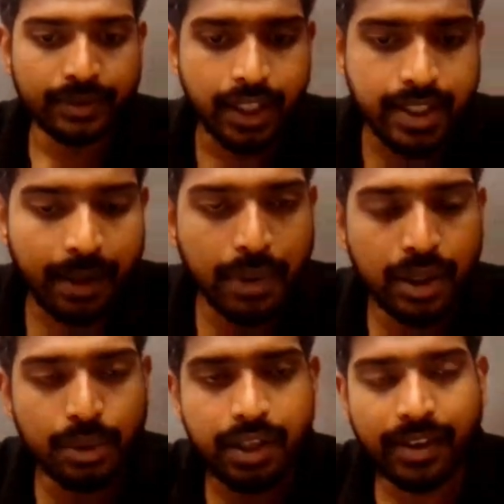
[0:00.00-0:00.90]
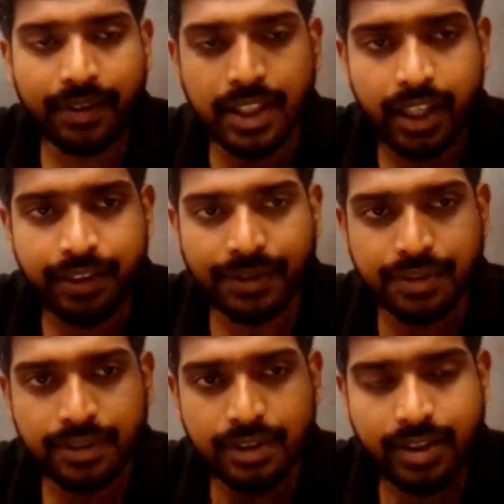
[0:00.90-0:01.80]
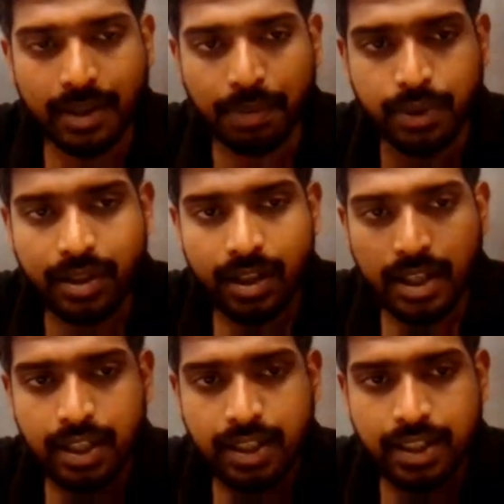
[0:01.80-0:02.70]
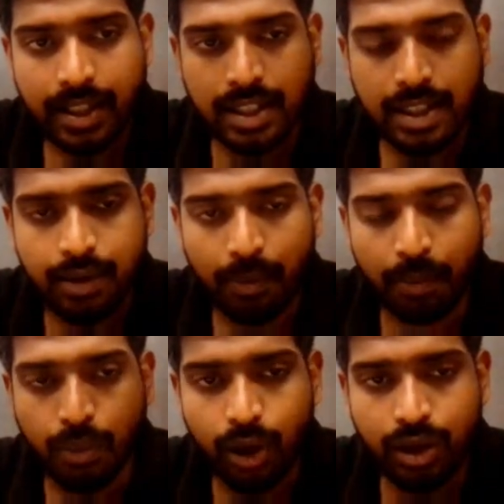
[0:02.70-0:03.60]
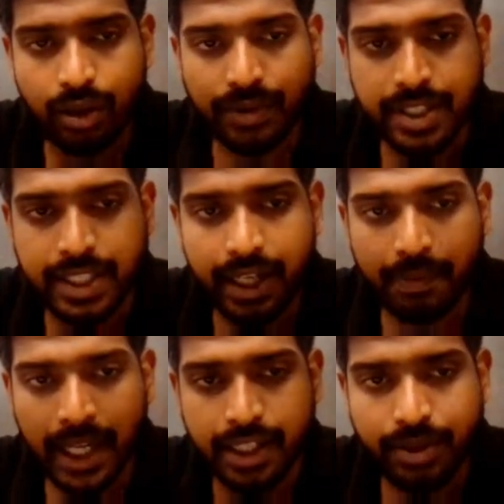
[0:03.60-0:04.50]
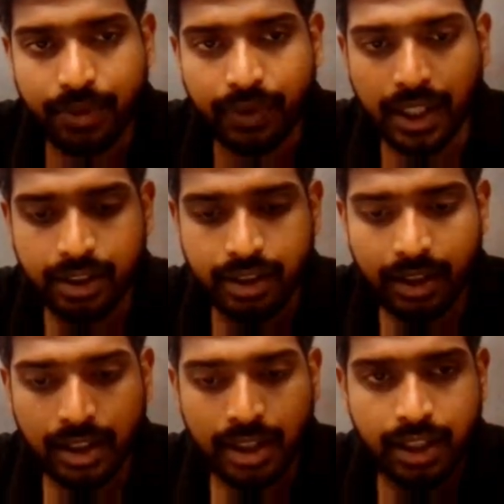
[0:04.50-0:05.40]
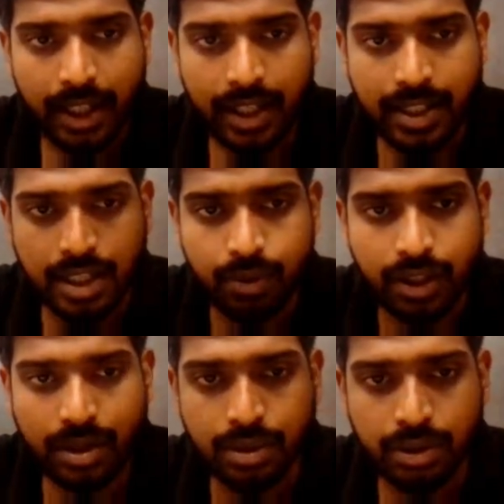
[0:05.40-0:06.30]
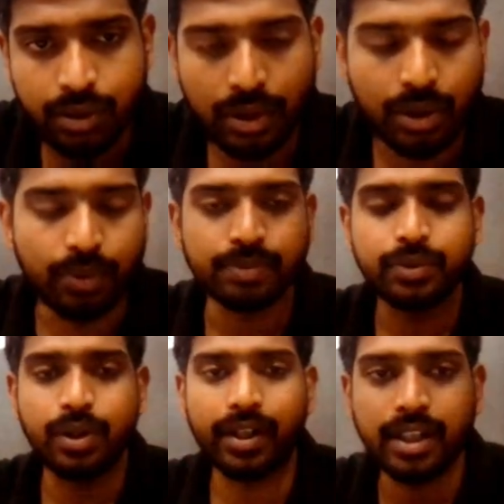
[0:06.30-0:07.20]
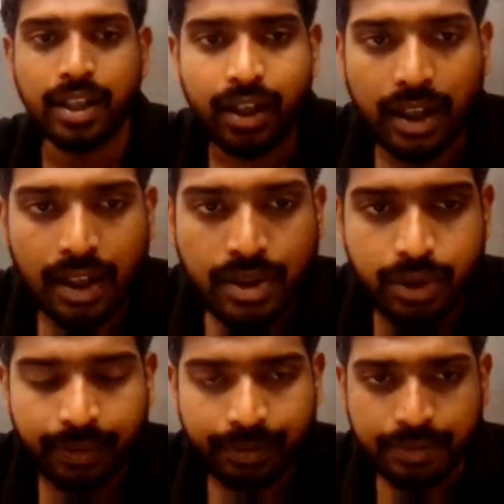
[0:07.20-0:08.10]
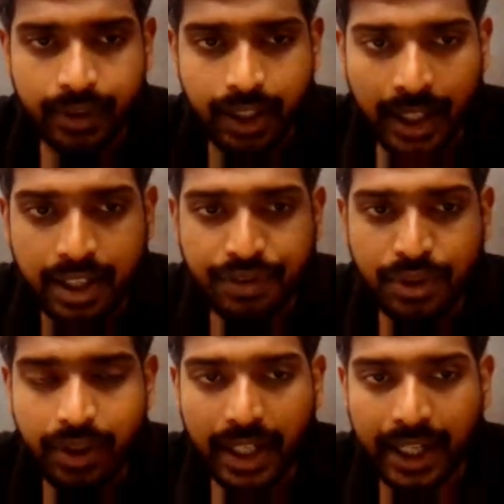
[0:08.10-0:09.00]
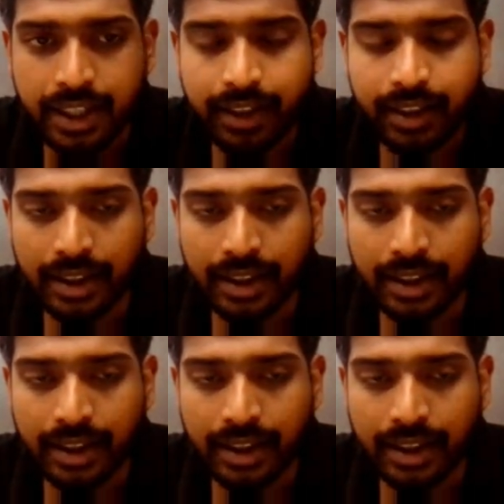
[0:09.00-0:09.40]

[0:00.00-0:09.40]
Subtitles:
Example 2 they've given, if suppose mod of z minus 1 is equals to 2. Got it? So here if you will write